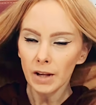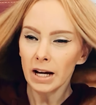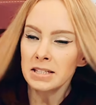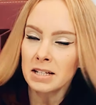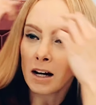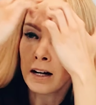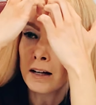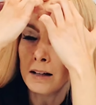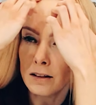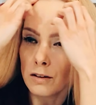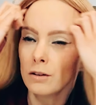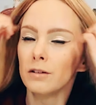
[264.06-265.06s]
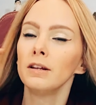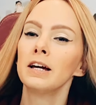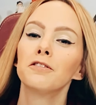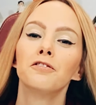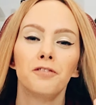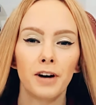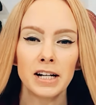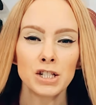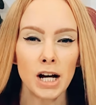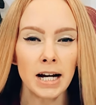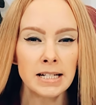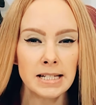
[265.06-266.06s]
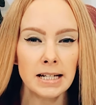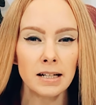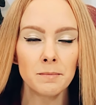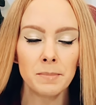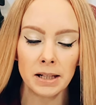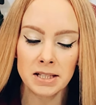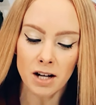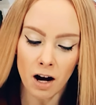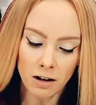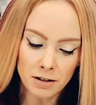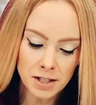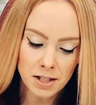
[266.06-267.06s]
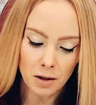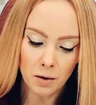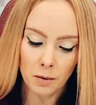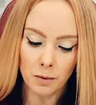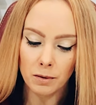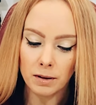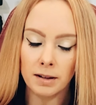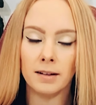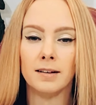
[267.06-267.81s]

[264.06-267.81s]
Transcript: a, like, fresh idea, but it's also